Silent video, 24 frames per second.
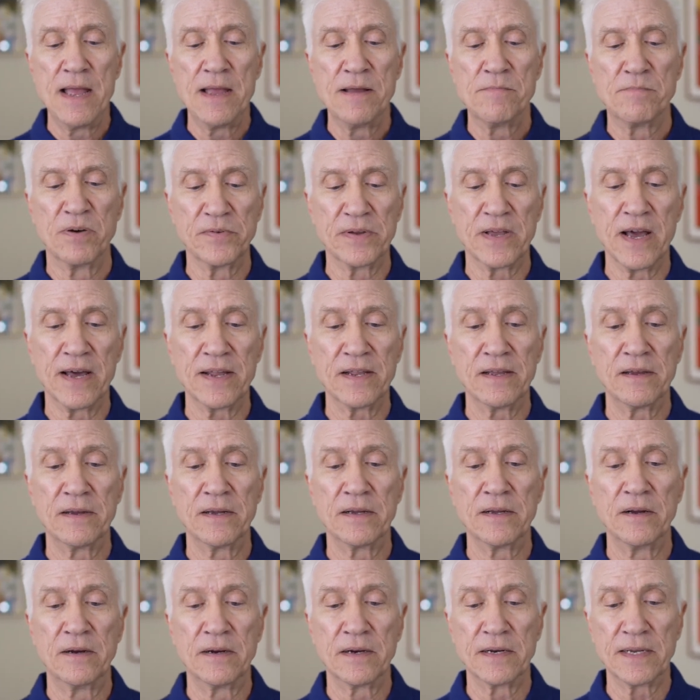But we've got
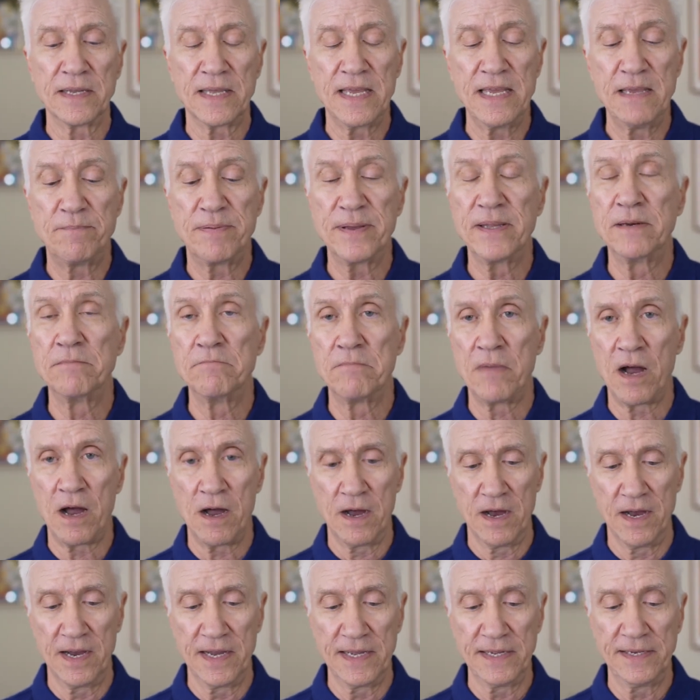to keep in
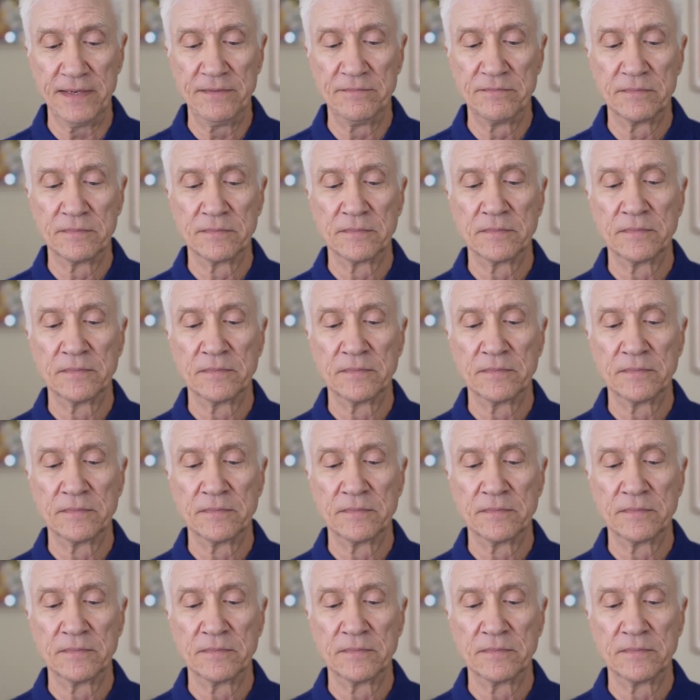mind